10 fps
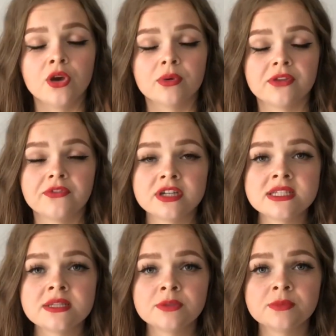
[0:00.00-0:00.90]
Well, the first
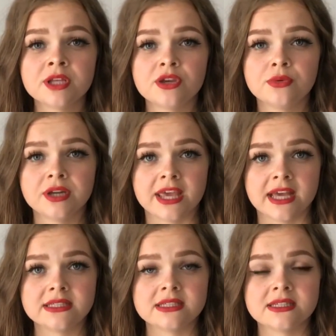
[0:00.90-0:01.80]
symptom that you will
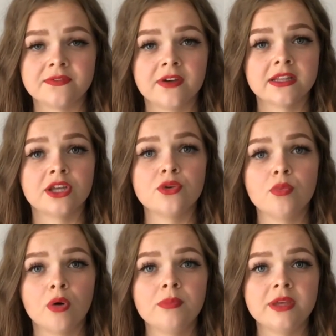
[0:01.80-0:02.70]
get is the fact that you
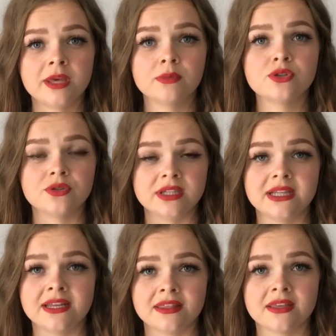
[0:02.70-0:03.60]
won't be able to eat
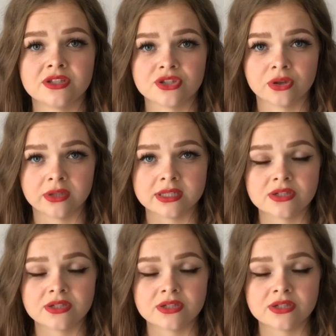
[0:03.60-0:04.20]
anything solid.